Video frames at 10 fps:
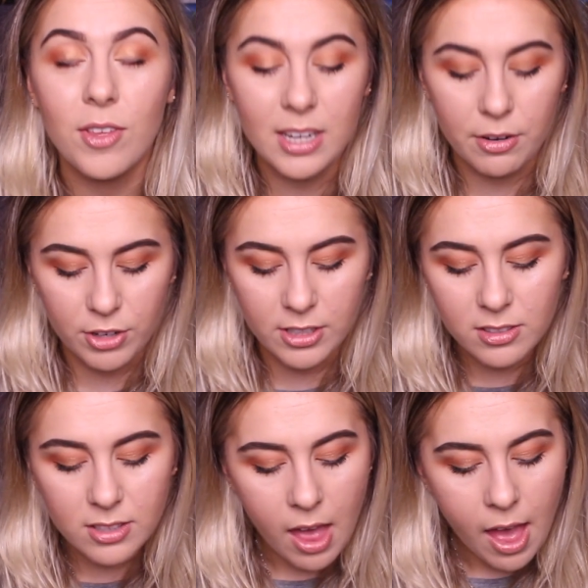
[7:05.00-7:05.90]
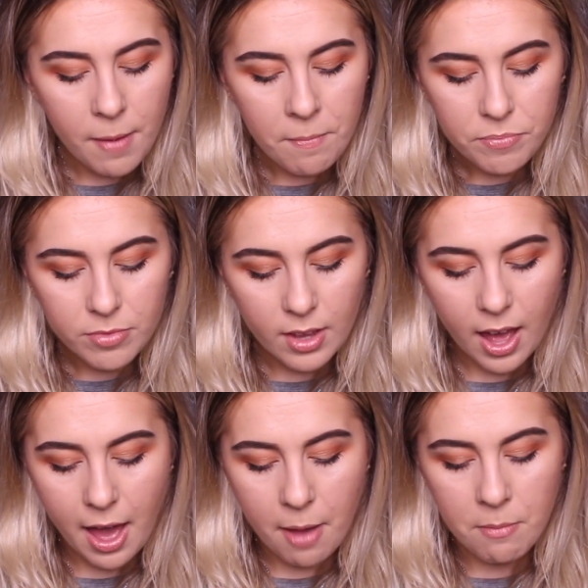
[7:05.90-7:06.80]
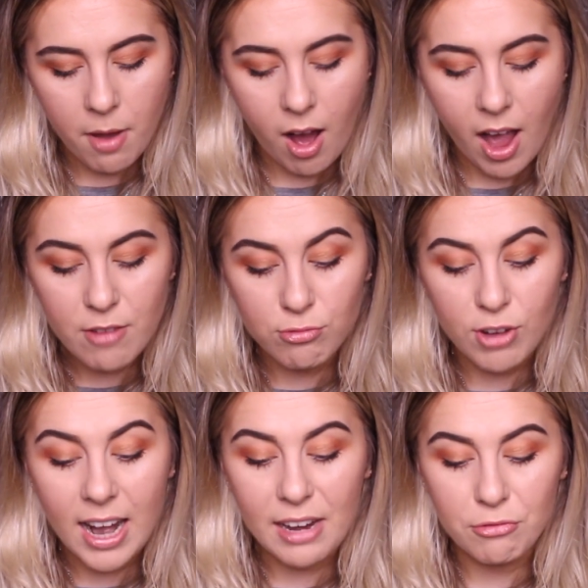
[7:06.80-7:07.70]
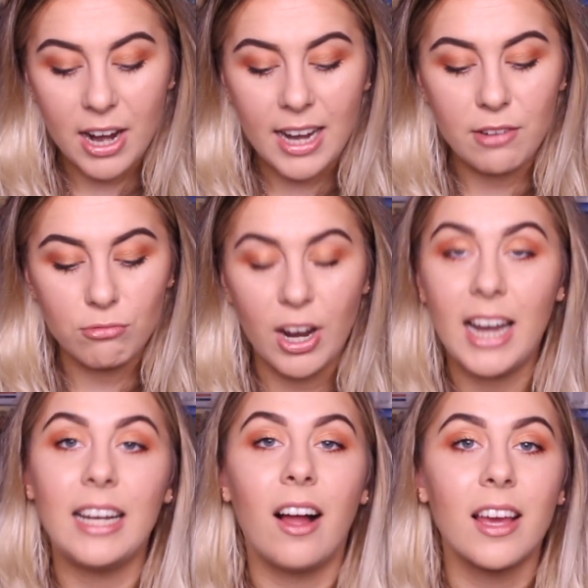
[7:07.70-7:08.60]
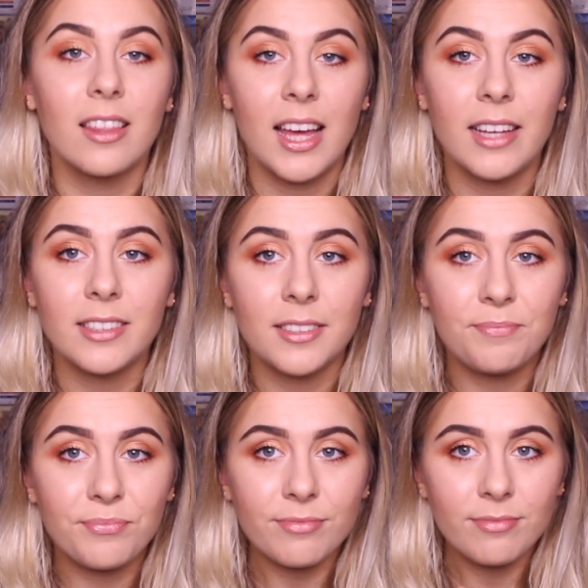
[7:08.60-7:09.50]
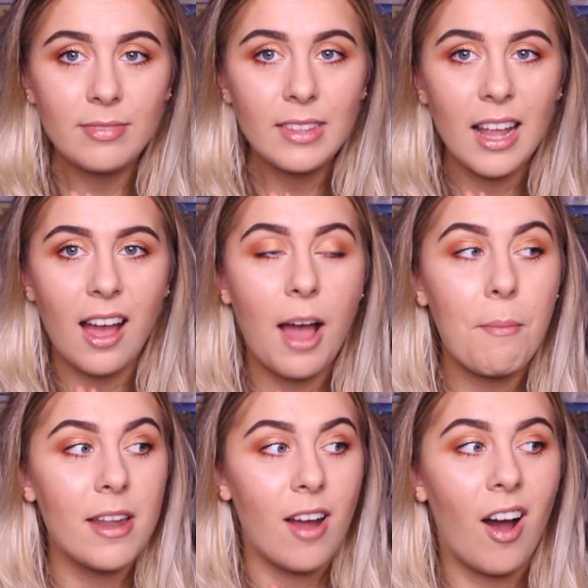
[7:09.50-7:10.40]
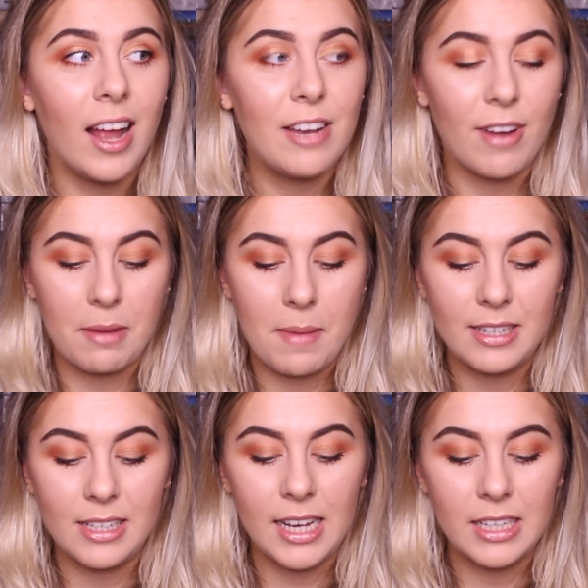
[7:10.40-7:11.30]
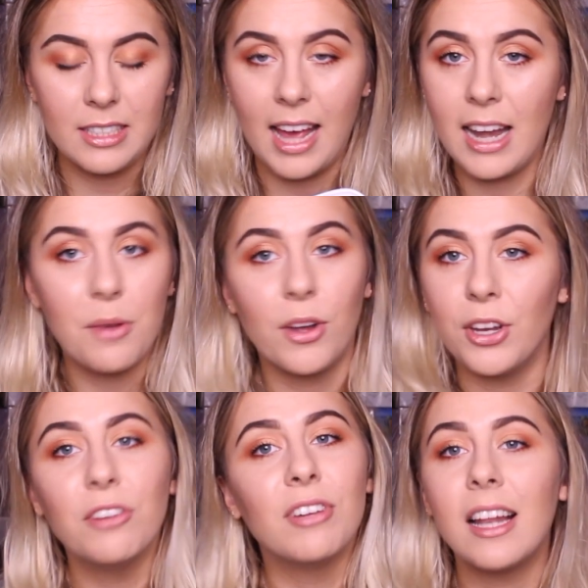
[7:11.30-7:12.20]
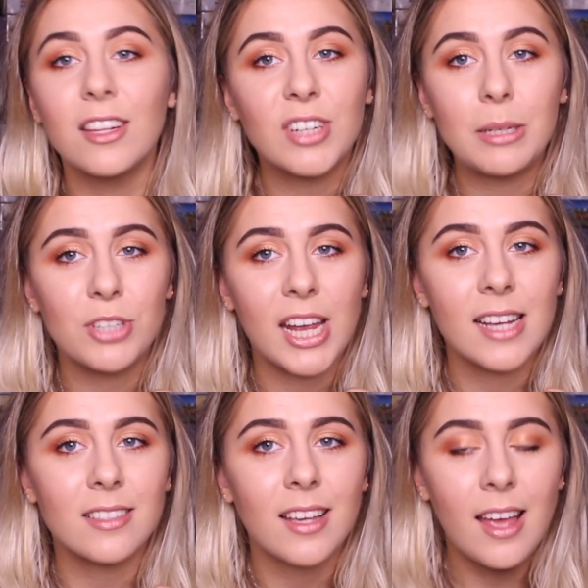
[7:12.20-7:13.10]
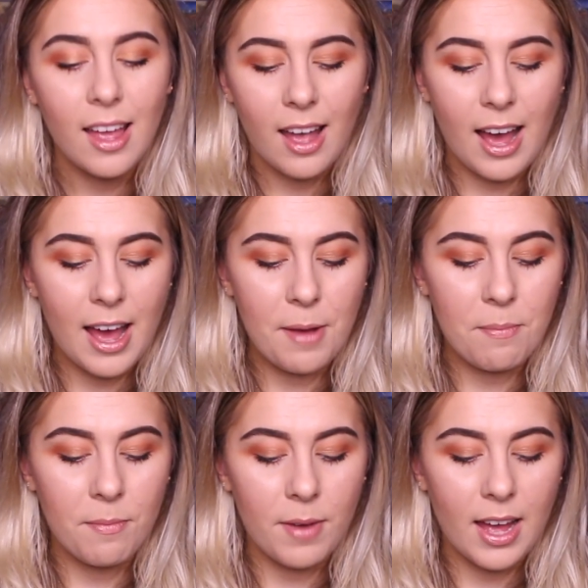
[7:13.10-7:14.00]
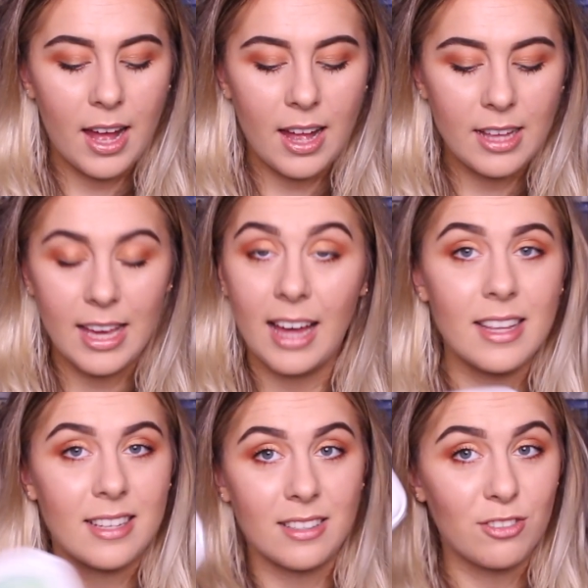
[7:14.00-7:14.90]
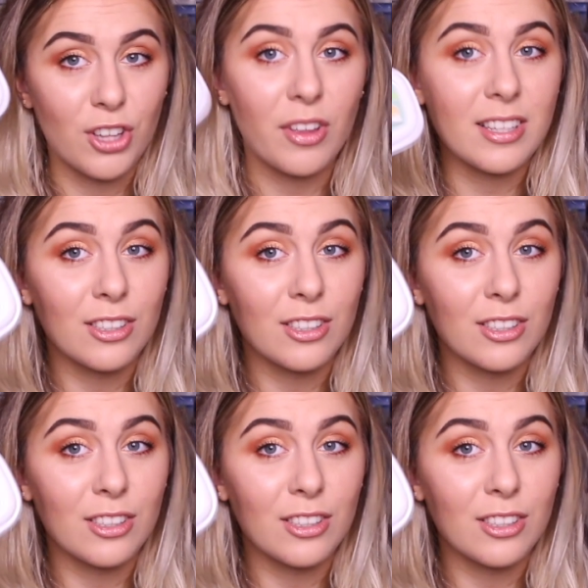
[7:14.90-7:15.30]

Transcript: know the difference. I really, really, really like this. And highly recommend it to anyone who really likes cream cheese. Yeah, this is so